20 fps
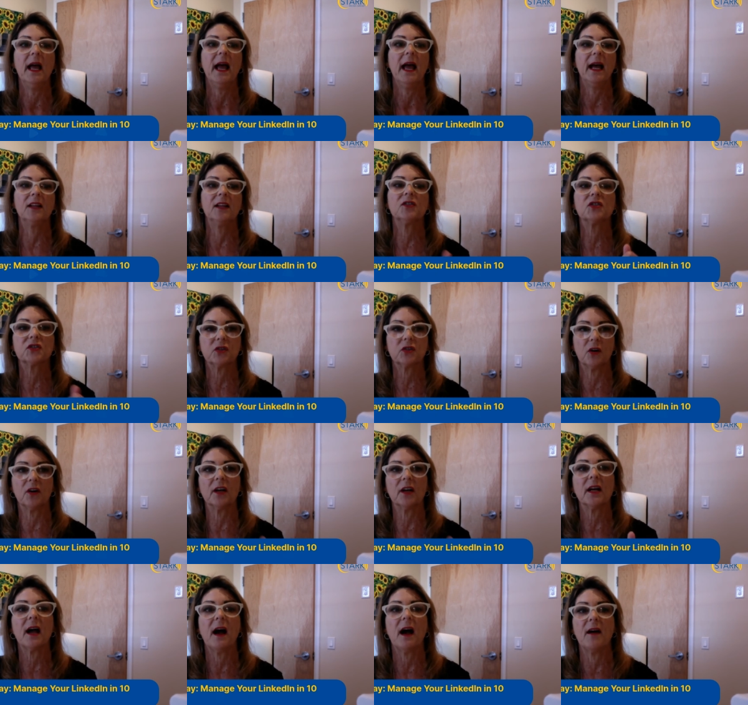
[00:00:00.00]
and start a
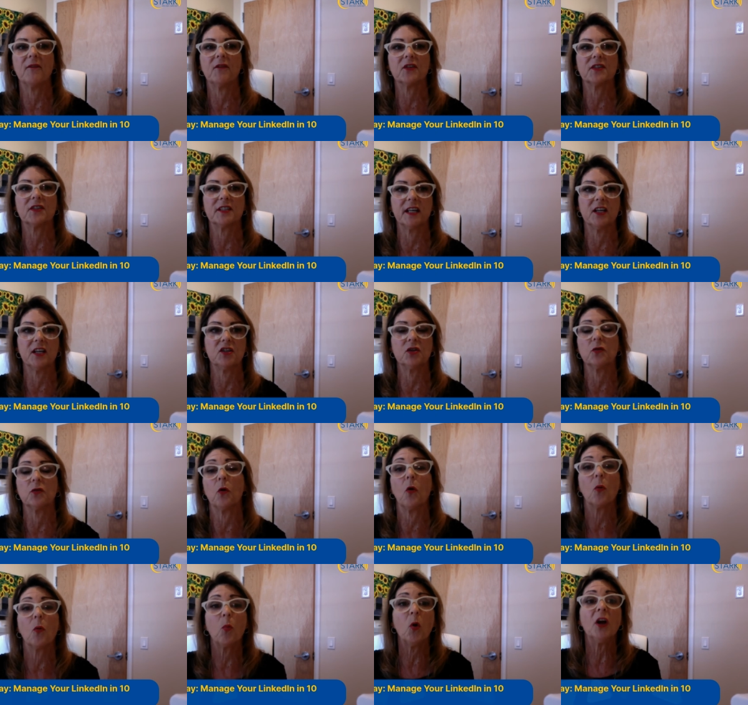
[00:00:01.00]
conversation
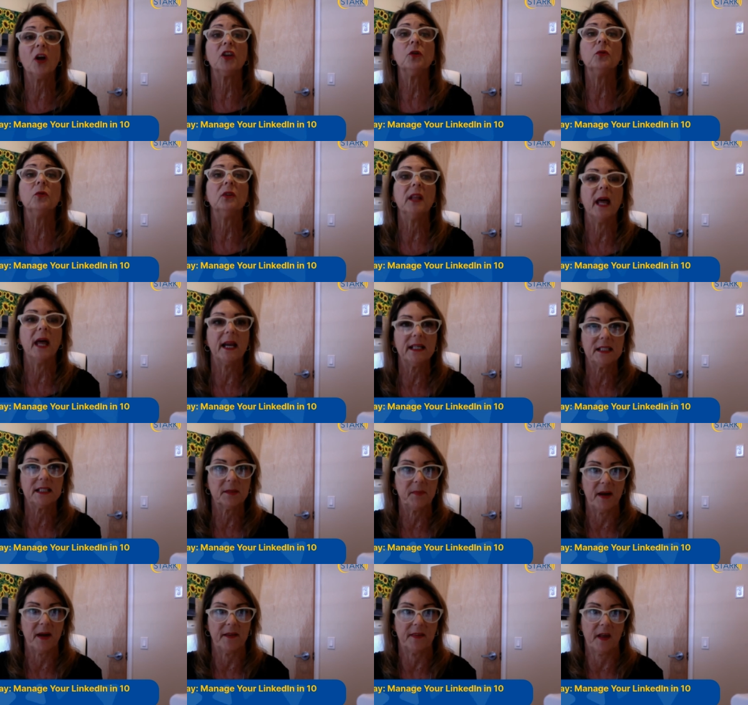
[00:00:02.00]
or what you liked
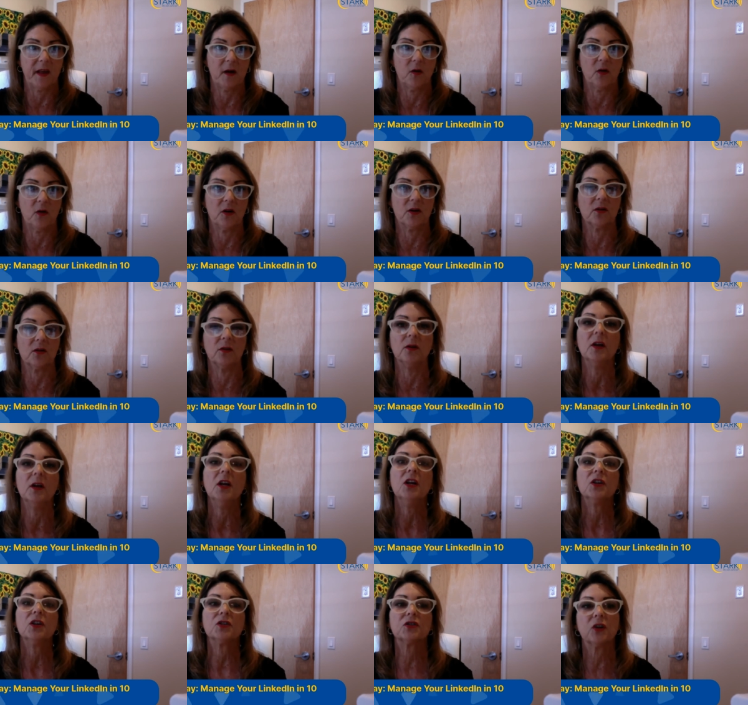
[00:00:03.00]
about that article.
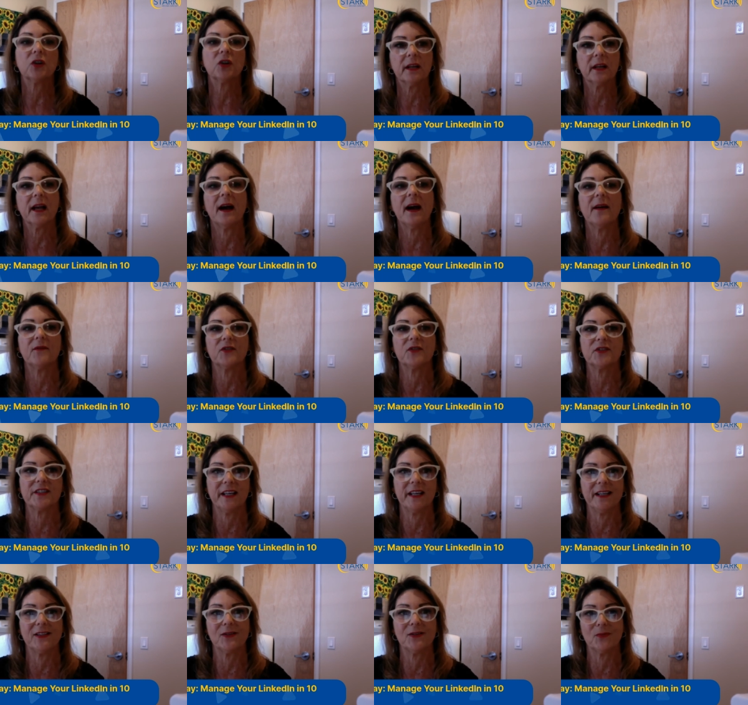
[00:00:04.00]
Start a
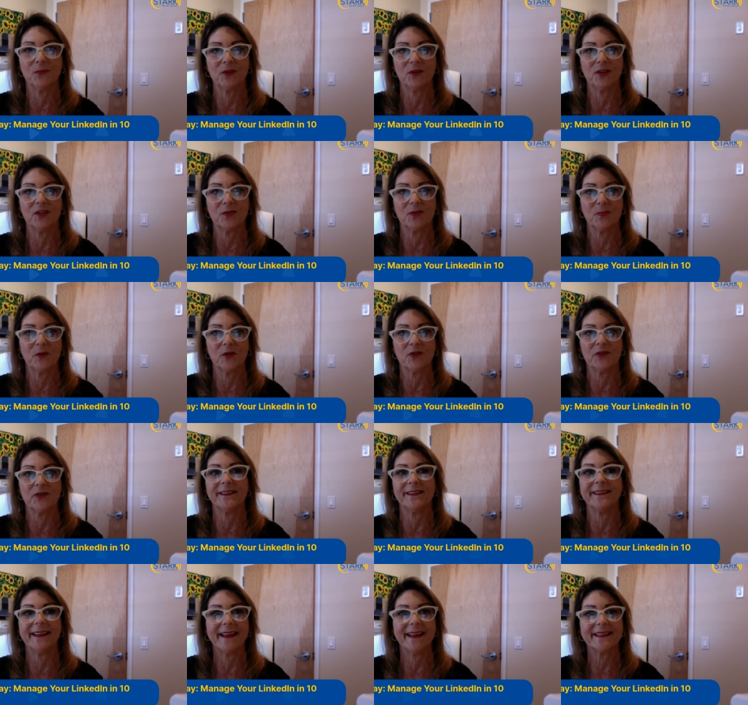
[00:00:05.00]
conversation with this
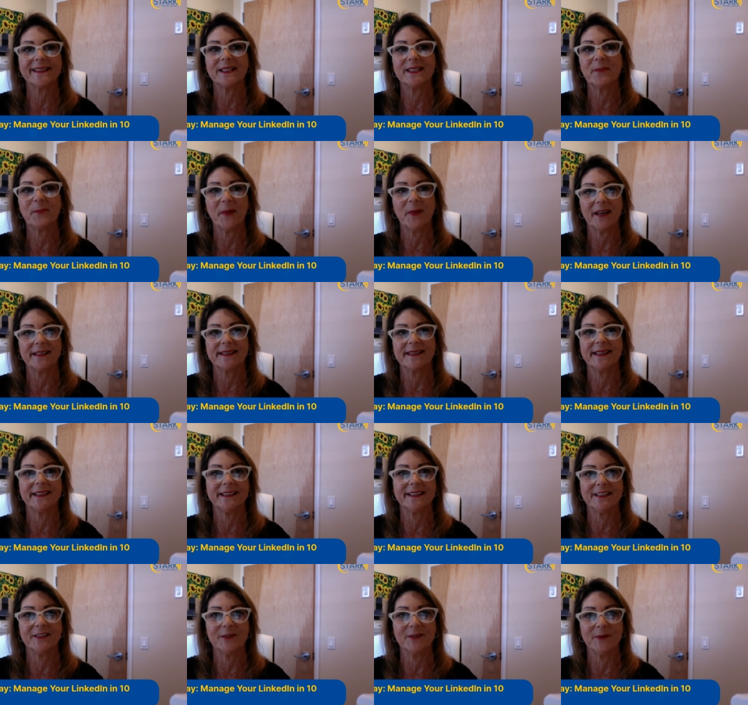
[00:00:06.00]
person. That's the best thing
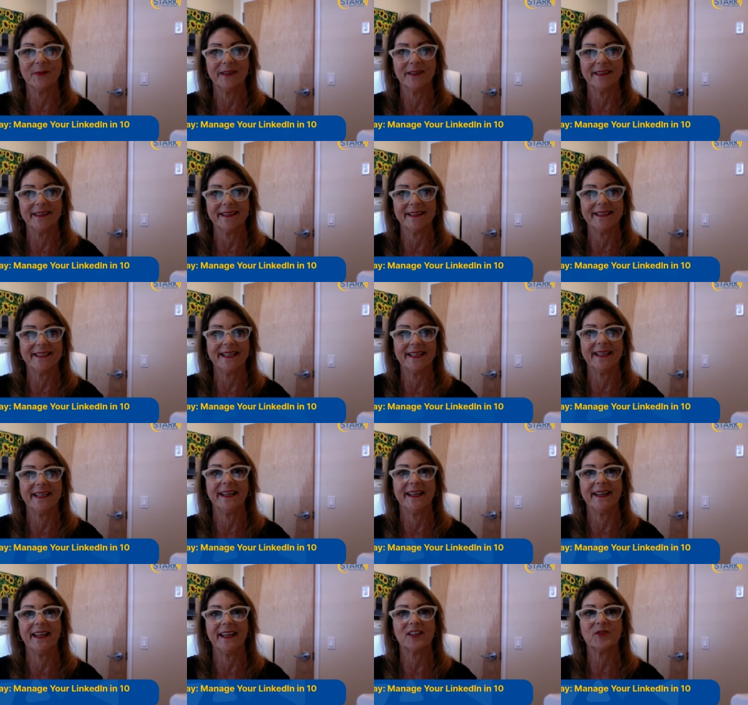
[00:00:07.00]
to do on LinkedIn.
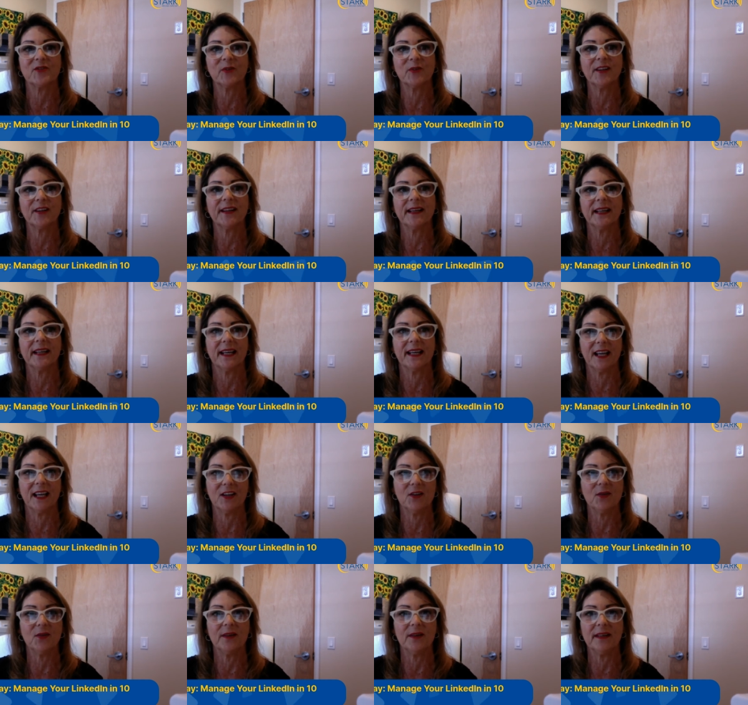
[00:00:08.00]
And that's really going to get
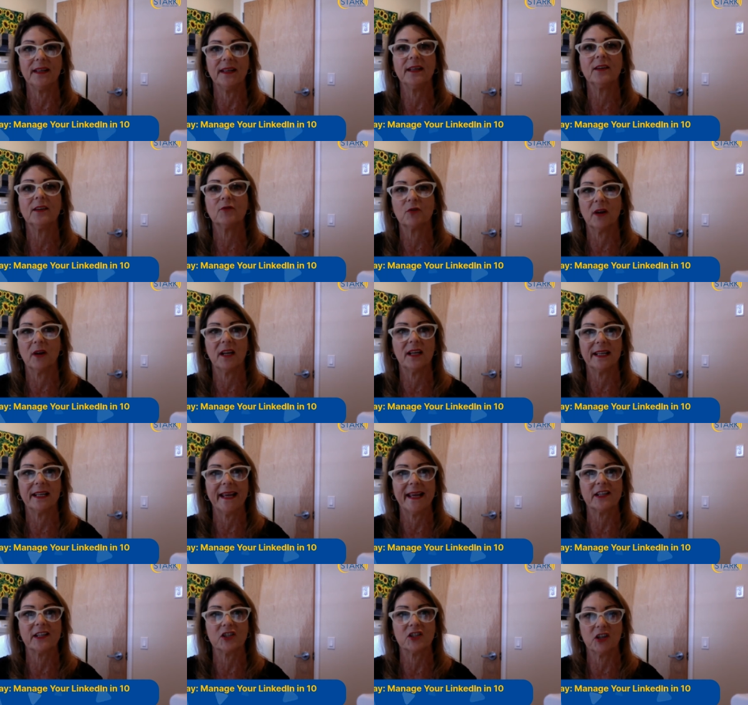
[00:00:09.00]
you great
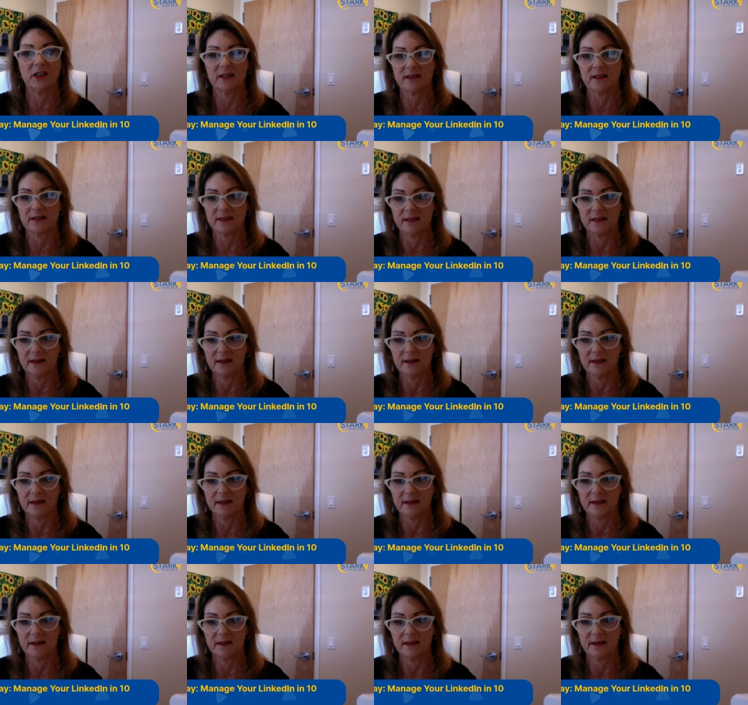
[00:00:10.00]
connections.